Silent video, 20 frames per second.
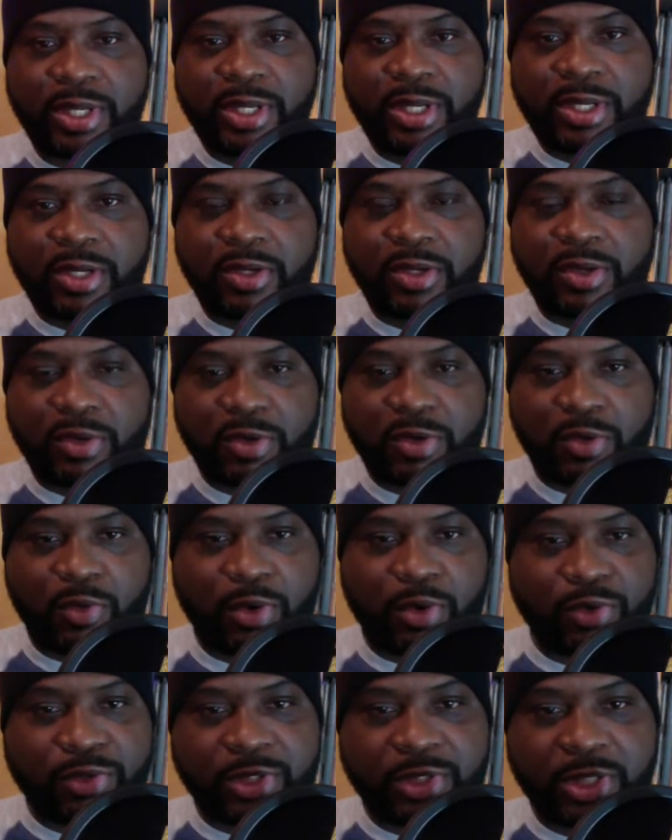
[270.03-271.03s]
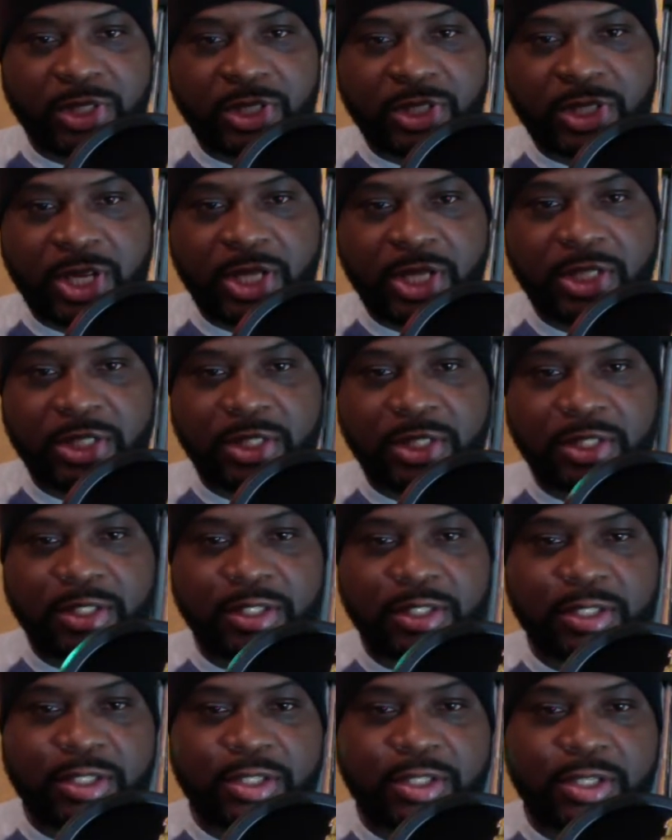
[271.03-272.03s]
the roasting
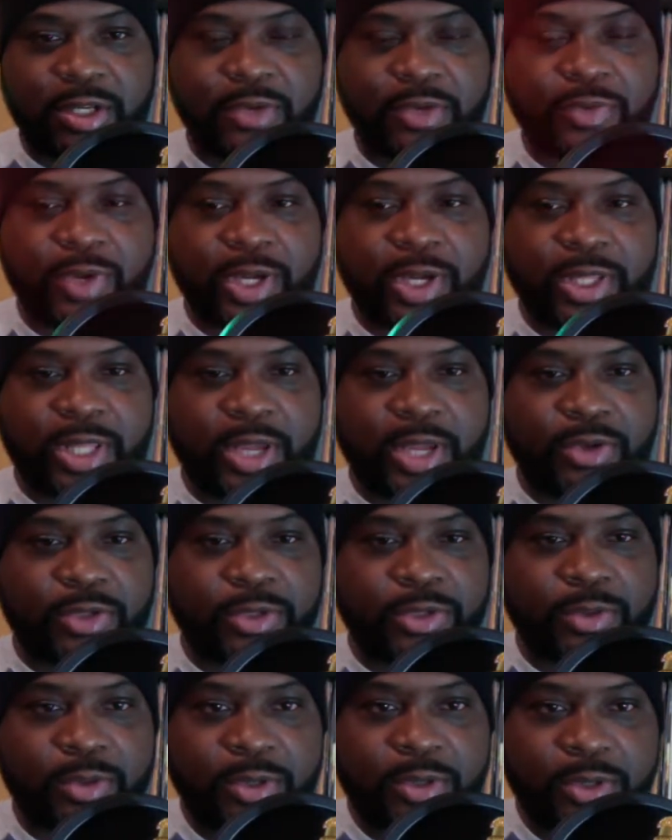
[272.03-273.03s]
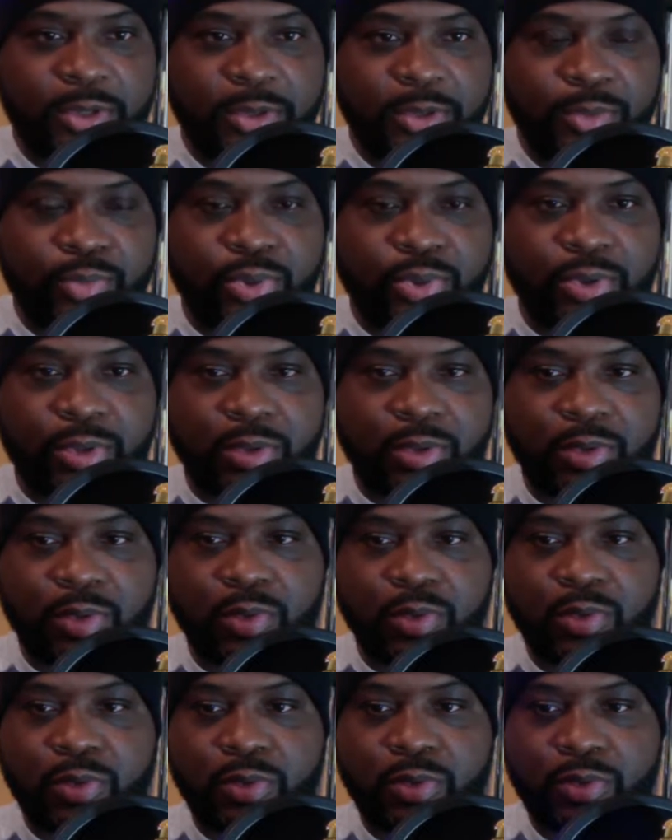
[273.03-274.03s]
sessions and stuff like that was pretty
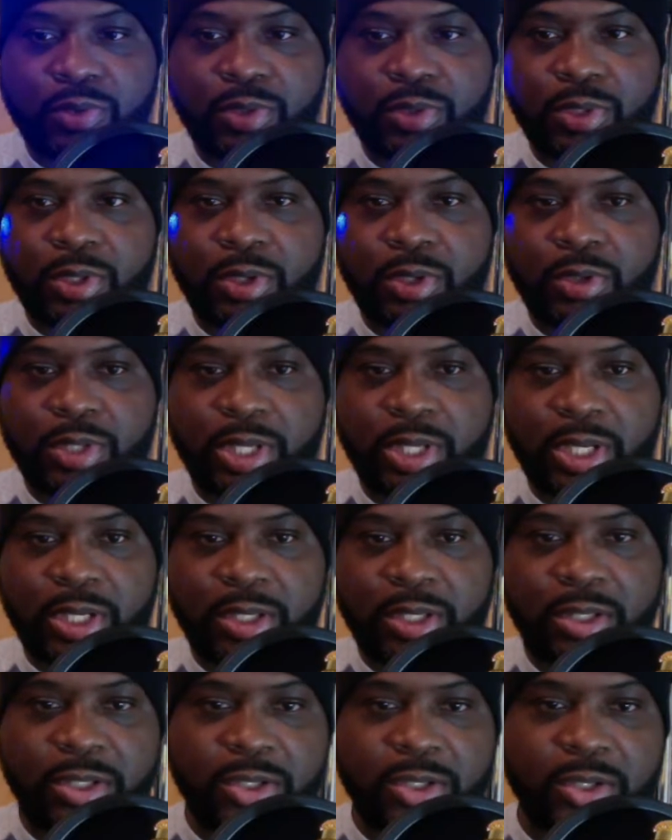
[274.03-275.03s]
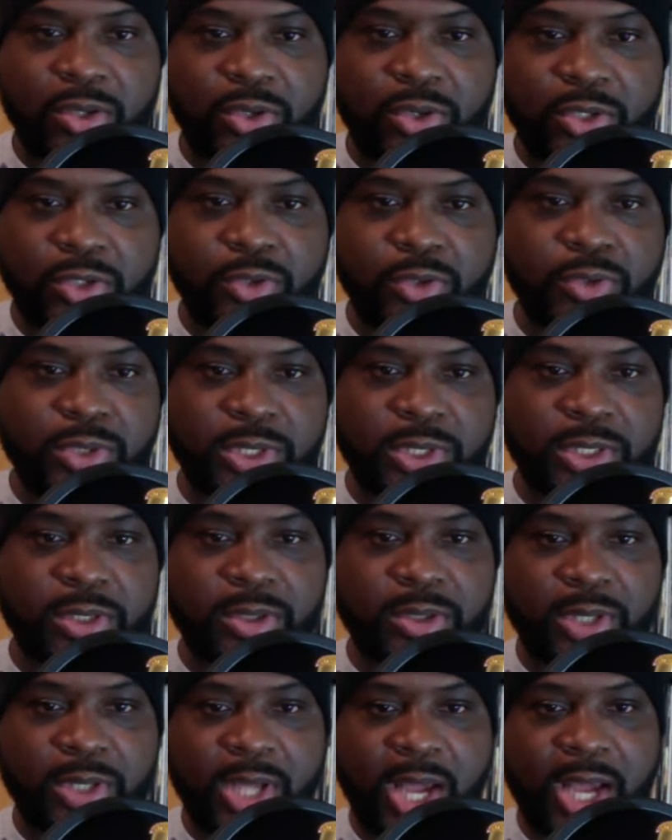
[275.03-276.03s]
cool. Then, he do his
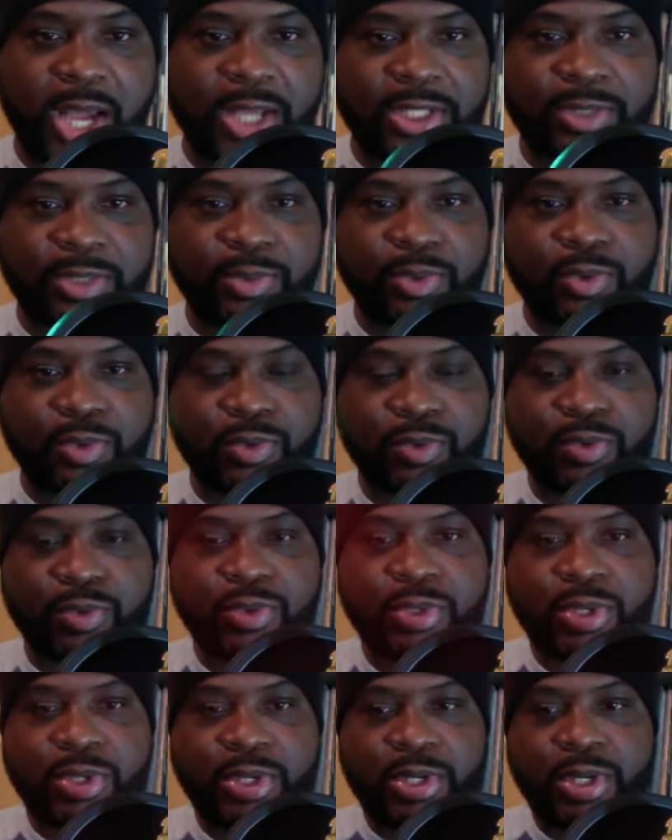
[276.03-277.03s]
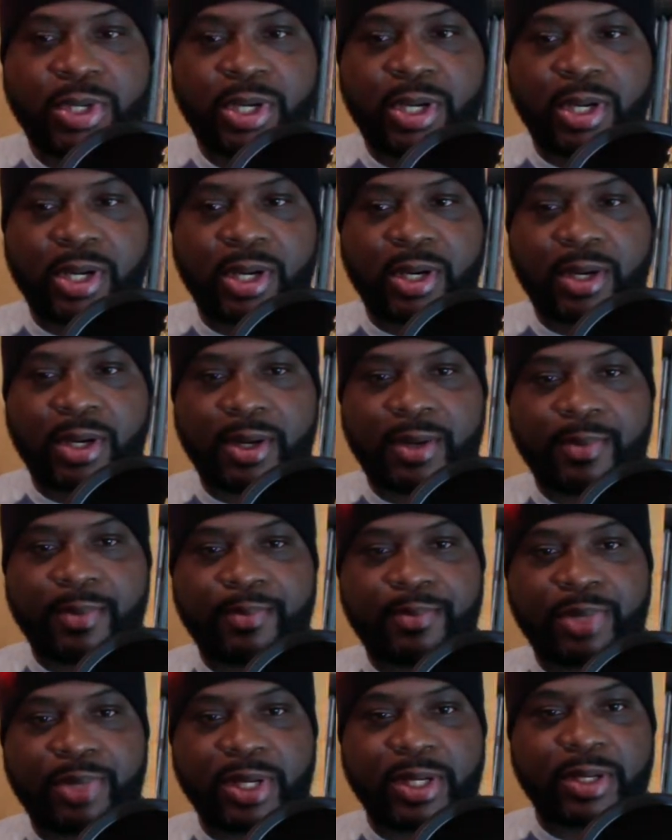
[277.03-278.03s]
little gospel,
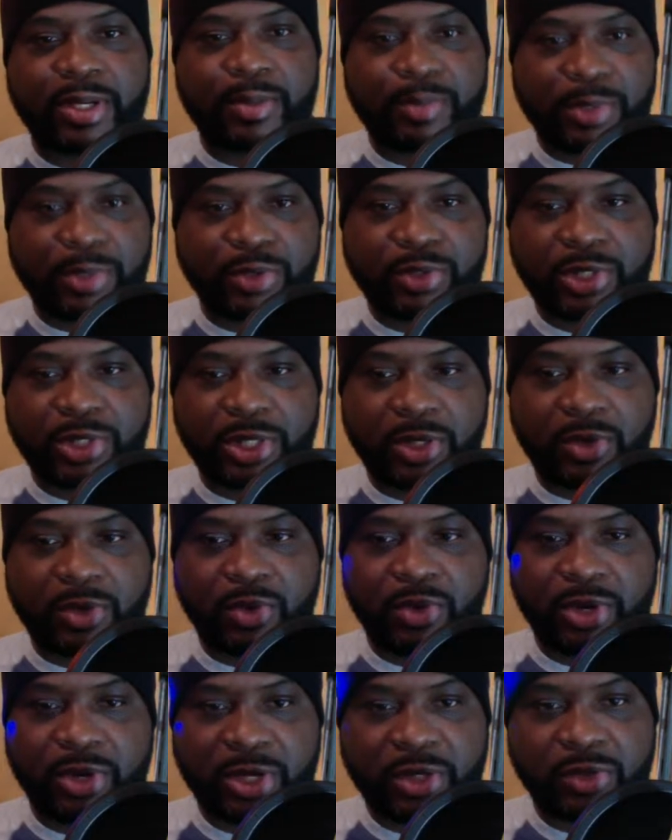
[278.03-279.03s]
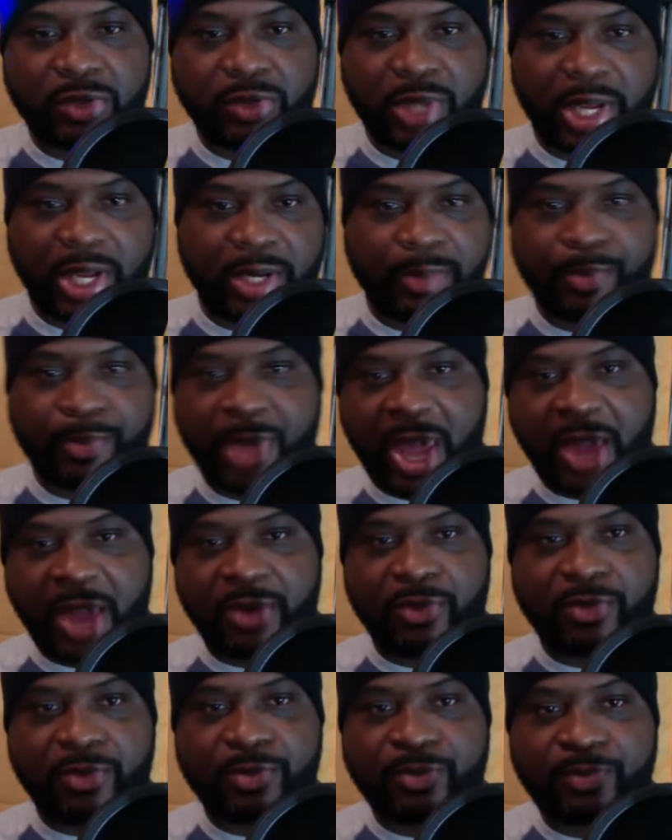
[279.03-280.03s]
play the music, or he do like the
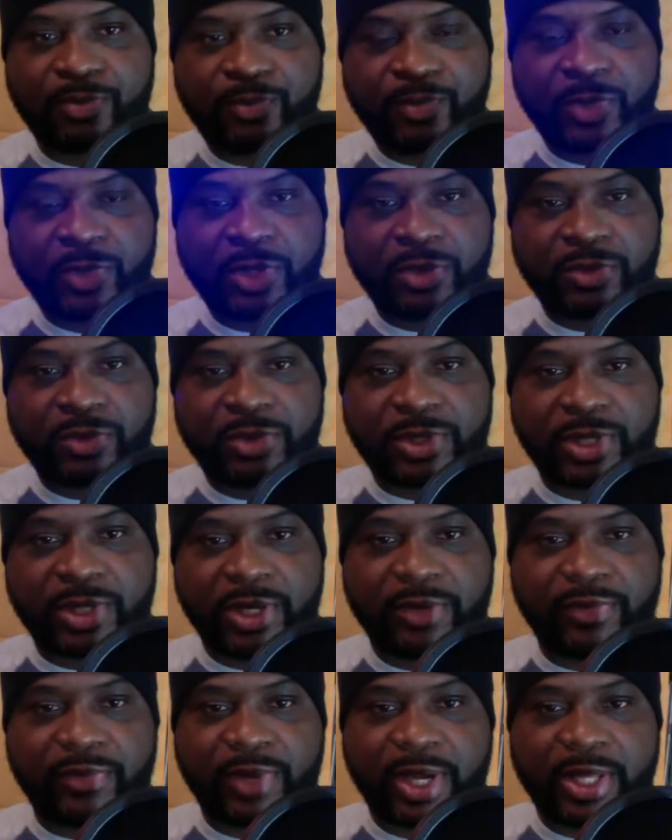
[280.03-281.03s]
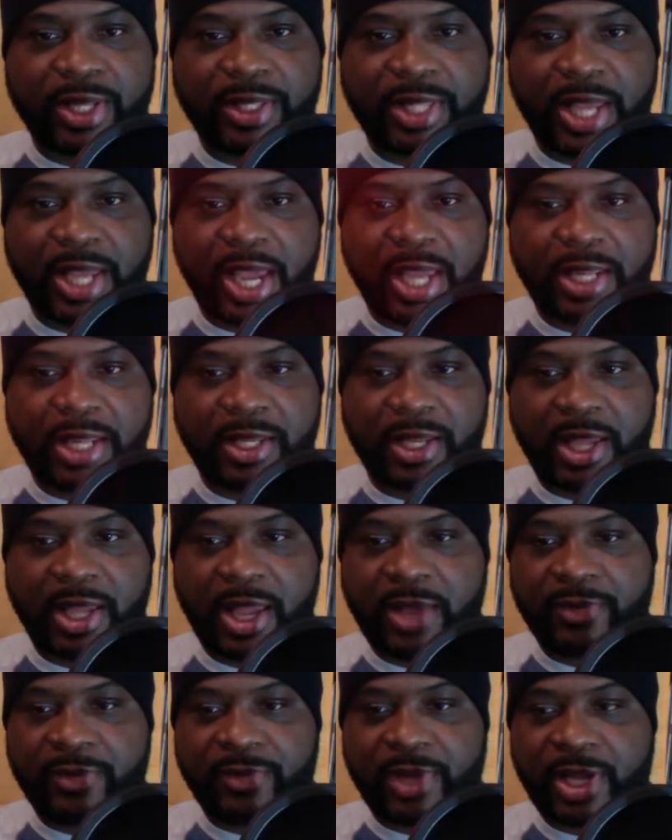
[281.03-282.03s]
battle and stuff like that. He
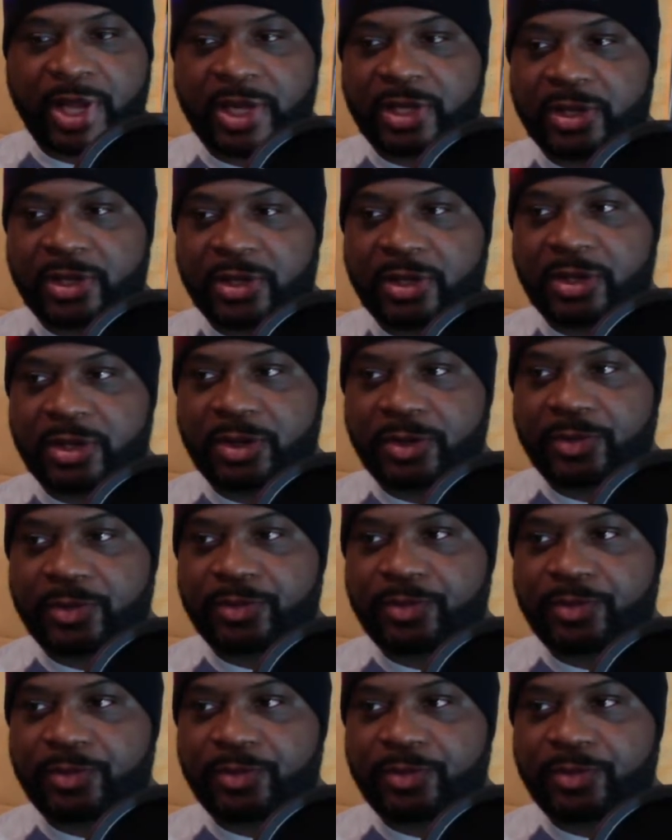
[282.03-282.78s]
have like, I